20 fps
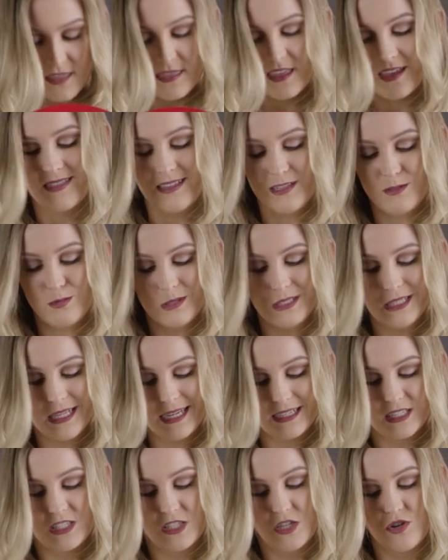think this was
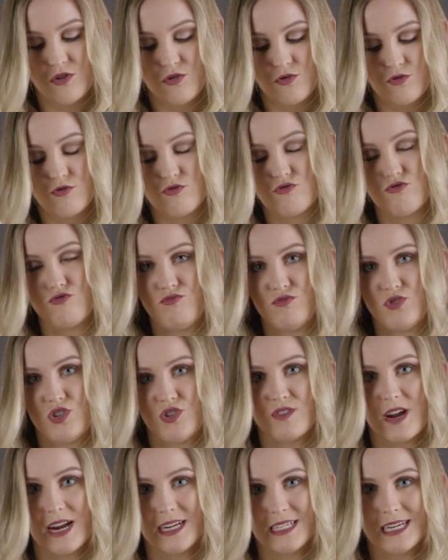like
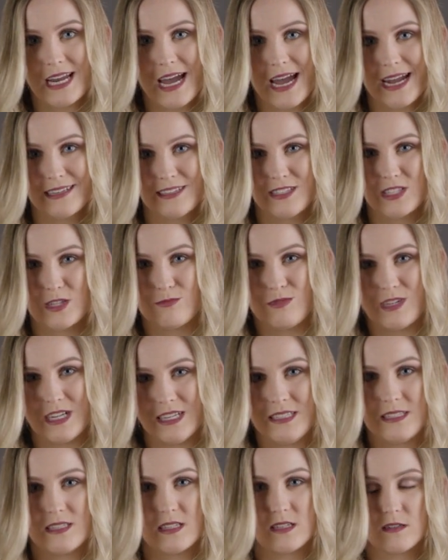$2.99, so
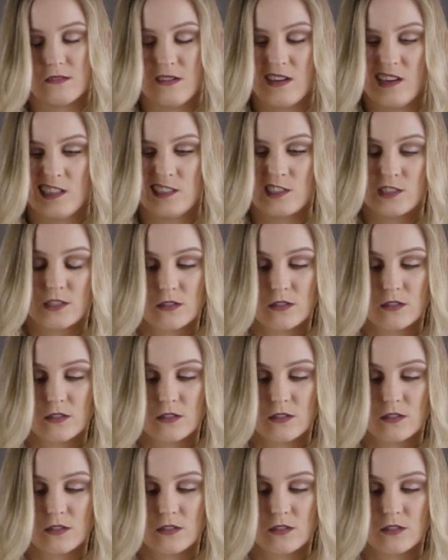just under